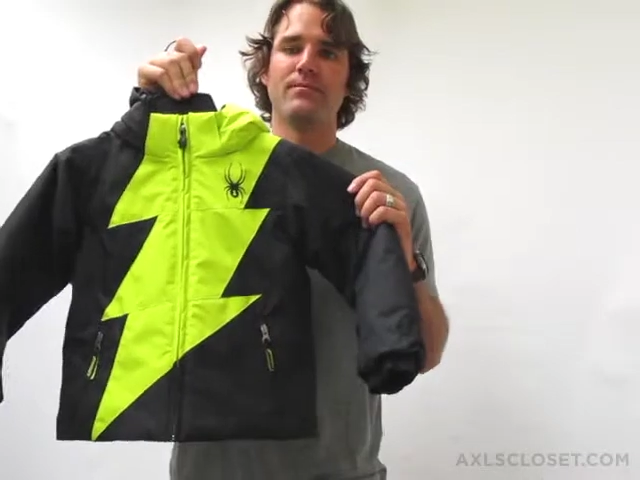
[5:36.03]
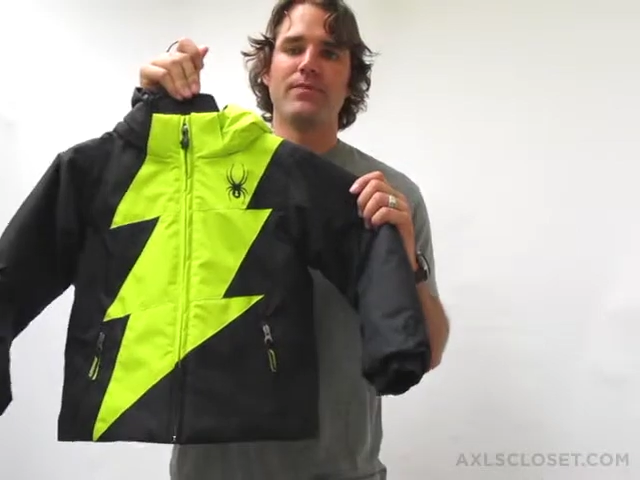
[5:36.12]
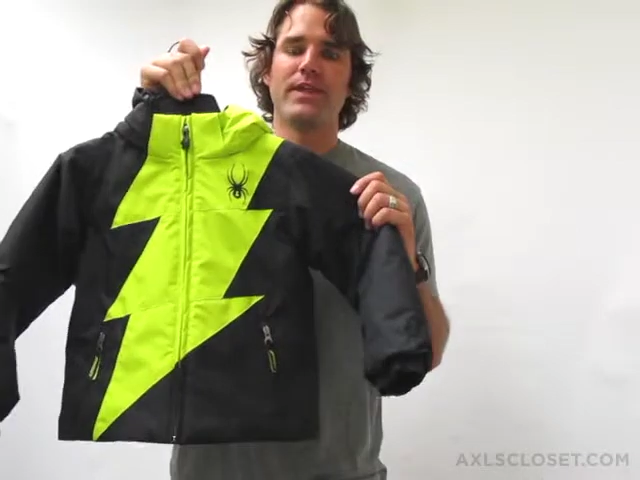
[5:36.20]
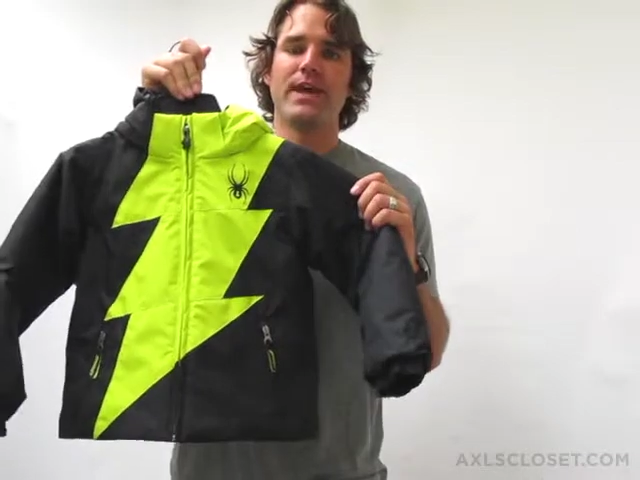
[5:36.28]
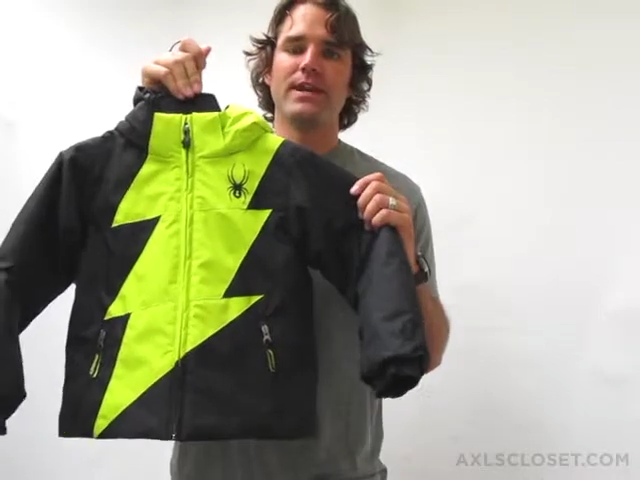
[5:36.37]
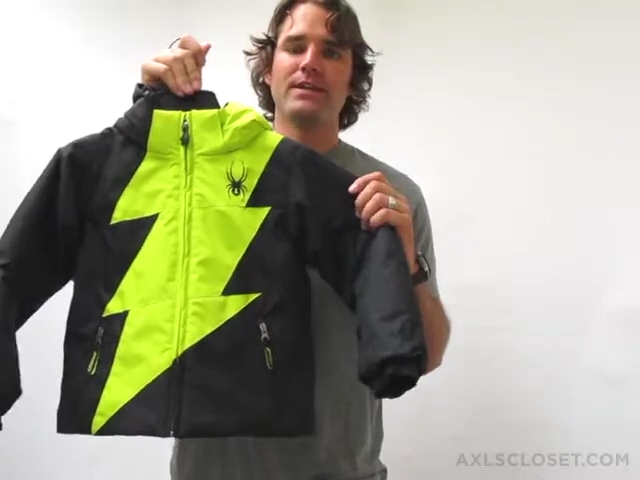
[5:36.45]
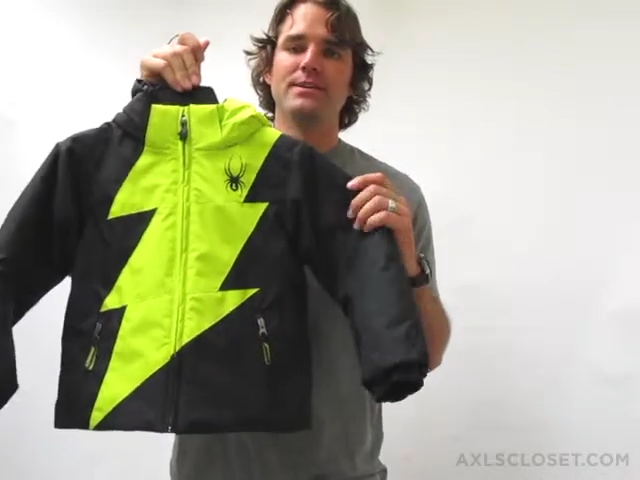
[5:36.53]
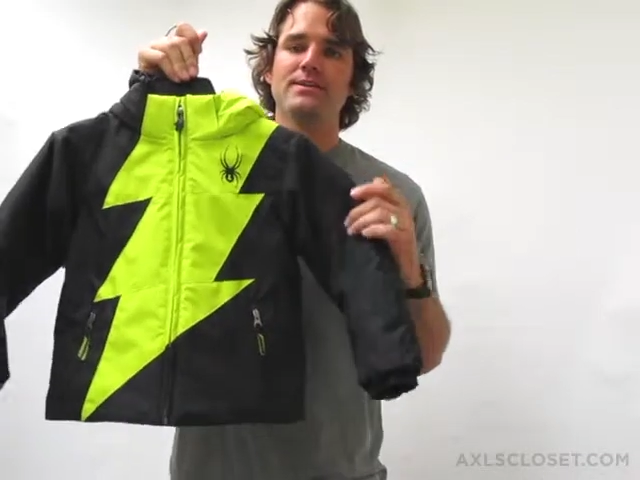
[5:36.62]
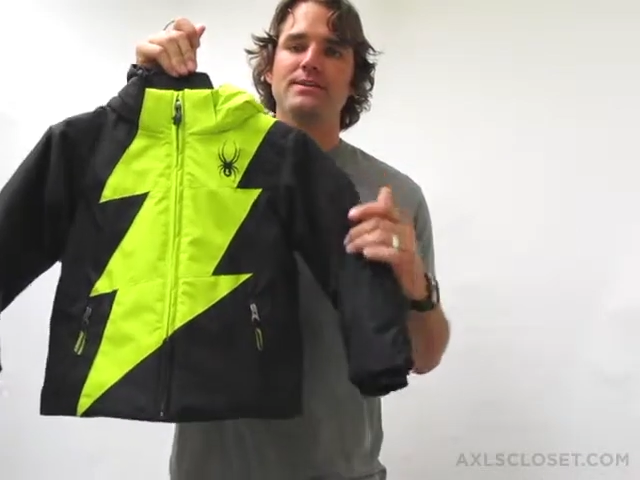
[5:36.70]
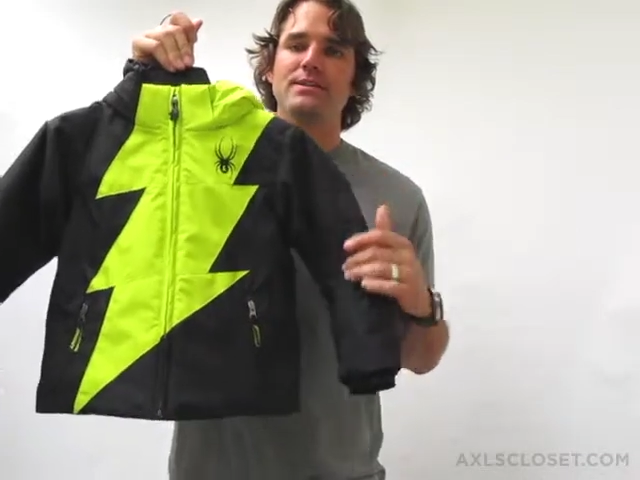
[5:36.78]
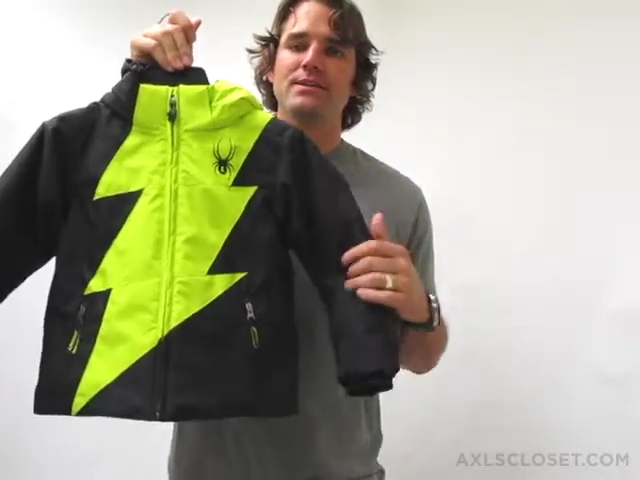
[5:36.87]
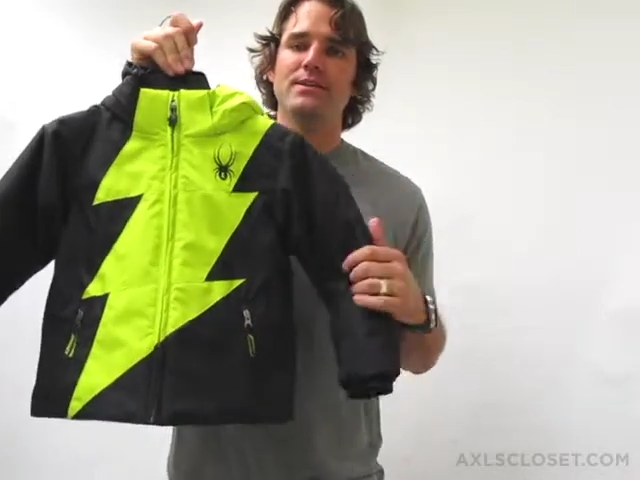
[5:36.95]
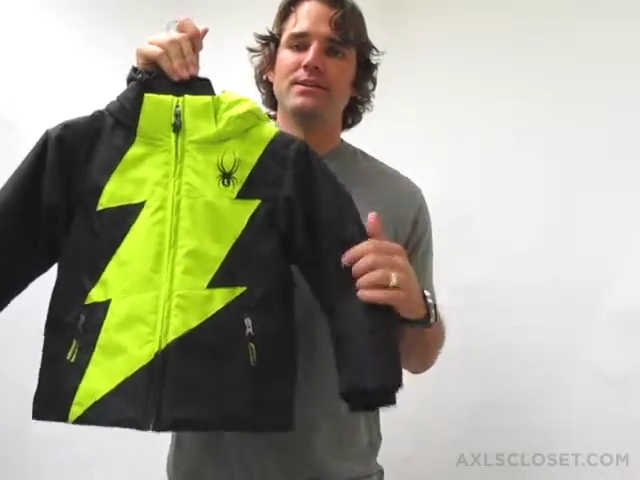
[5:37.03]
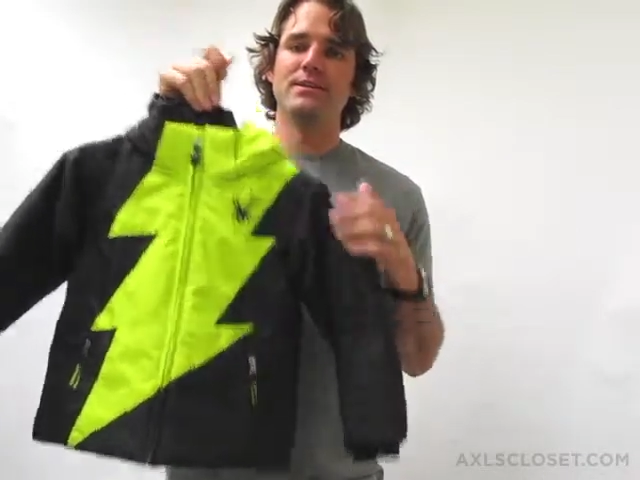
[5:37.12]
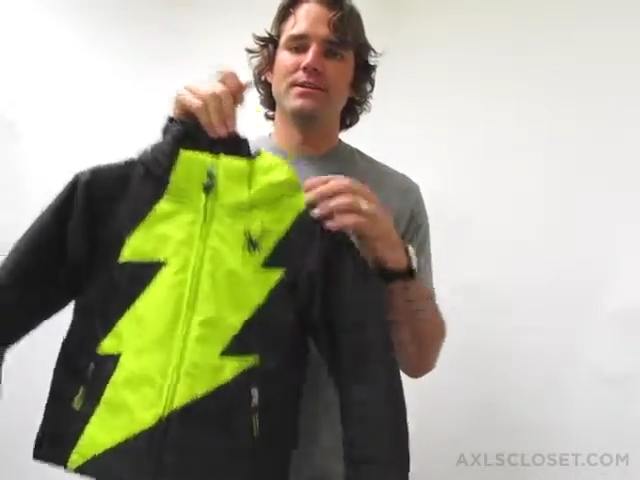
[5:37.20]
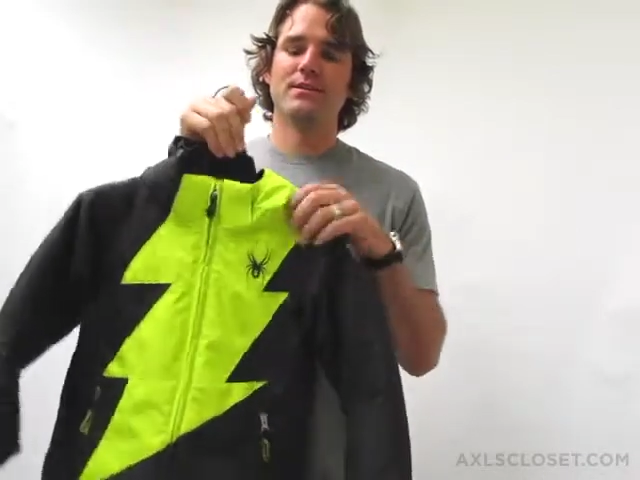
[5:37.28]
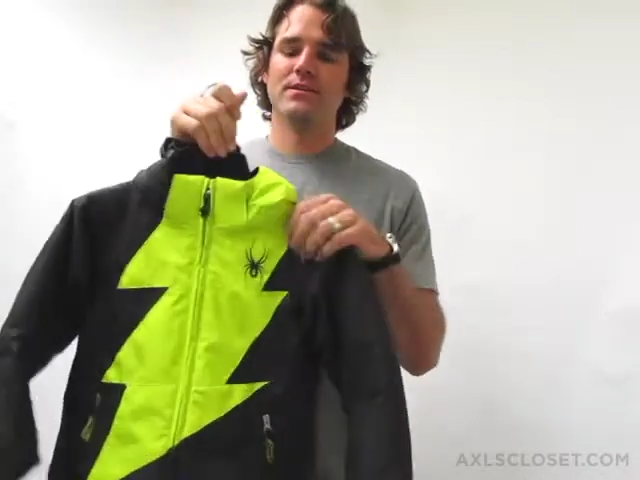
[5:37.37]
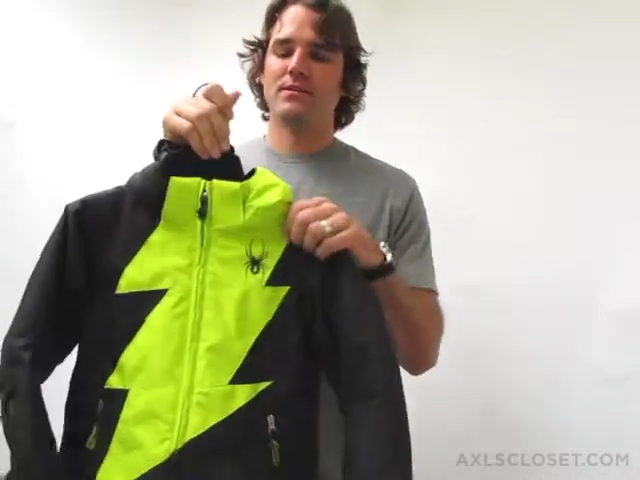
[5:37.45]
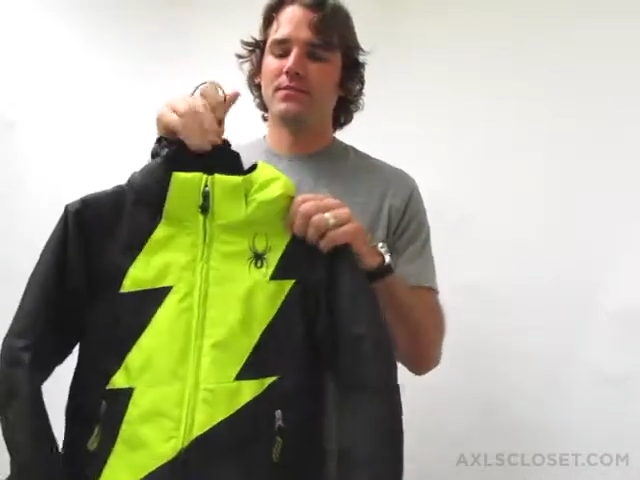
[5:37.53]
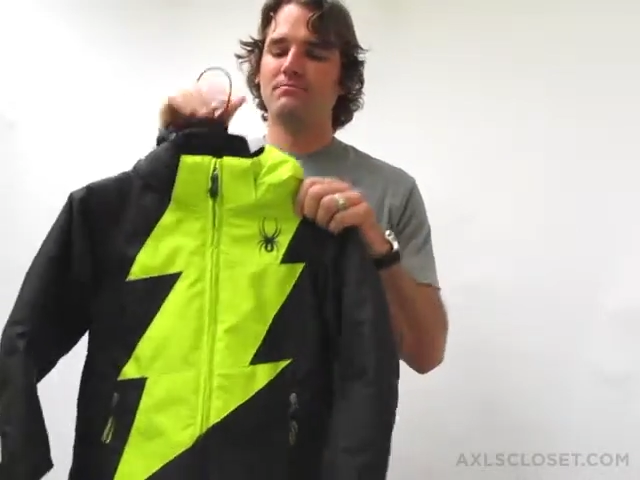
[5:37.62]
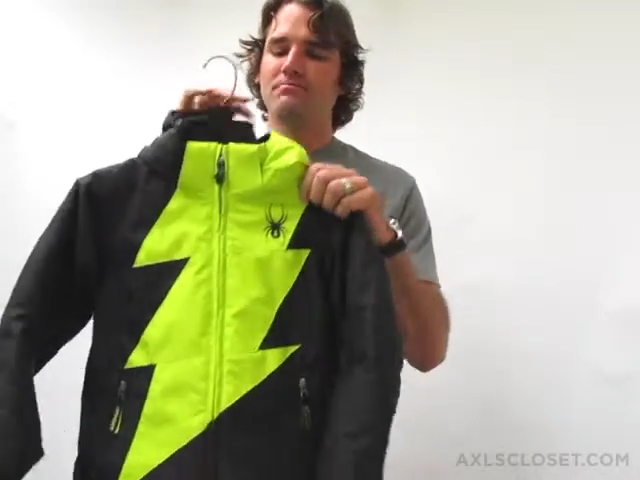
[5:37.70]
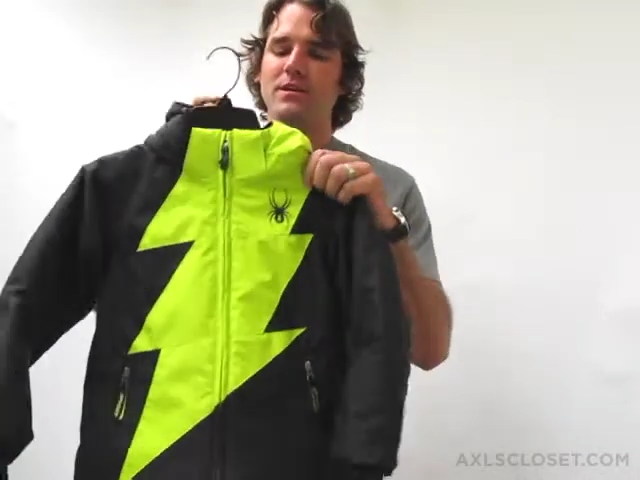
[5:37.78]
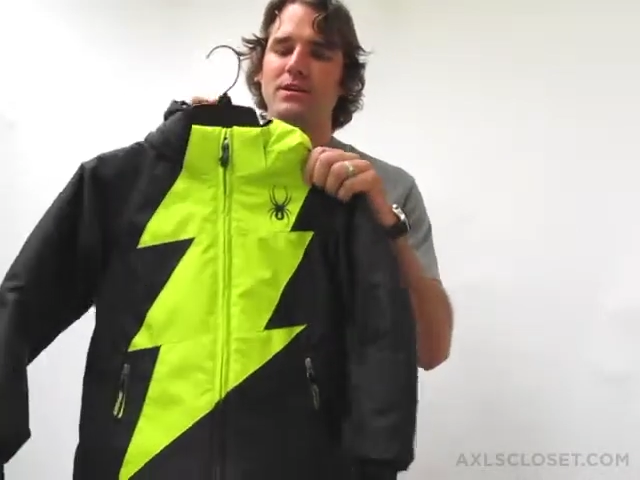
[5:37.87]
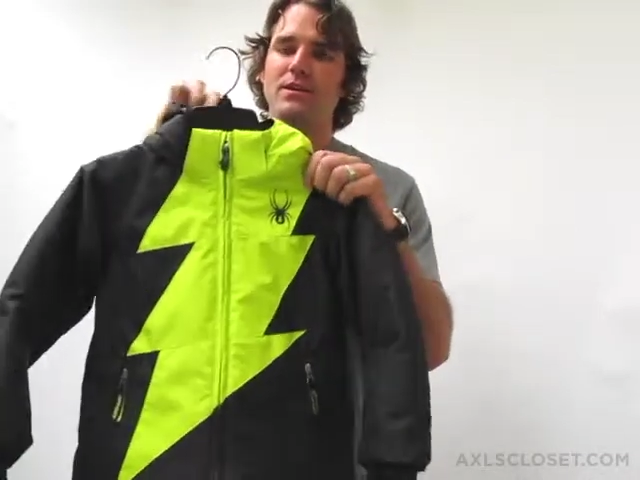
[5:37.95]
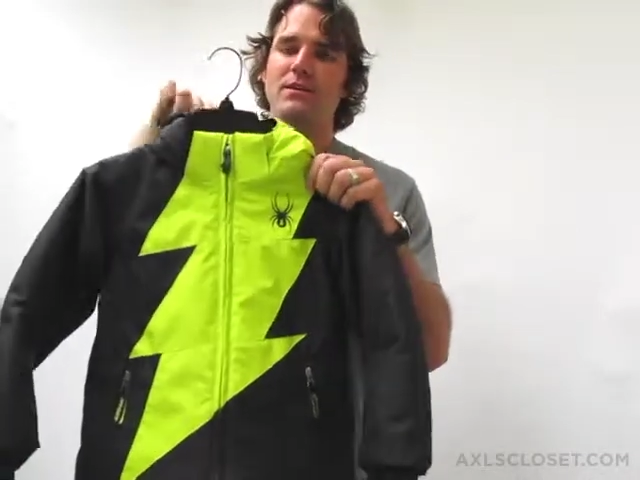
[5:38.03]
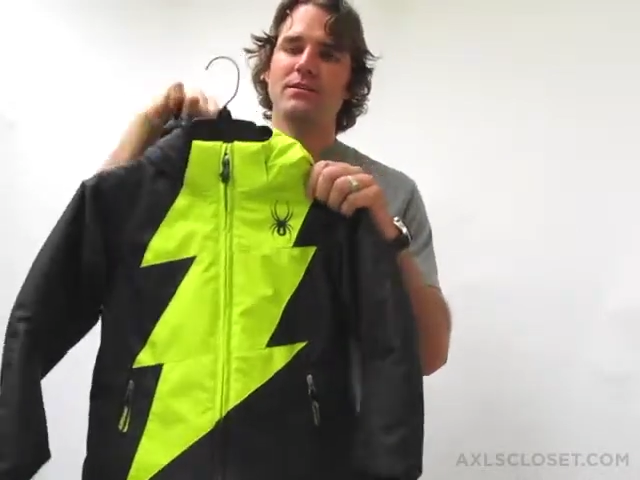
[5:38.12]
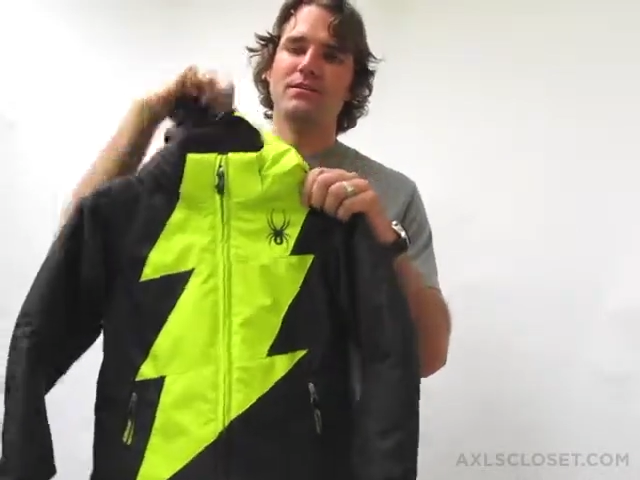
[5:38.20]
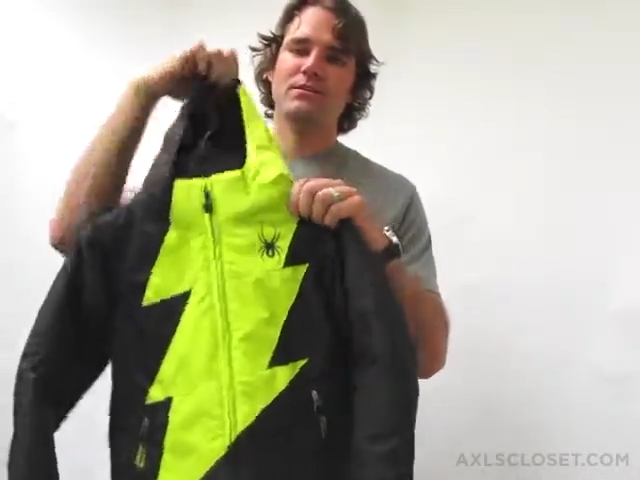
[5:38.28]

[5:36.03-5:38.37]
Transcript: That is the Mini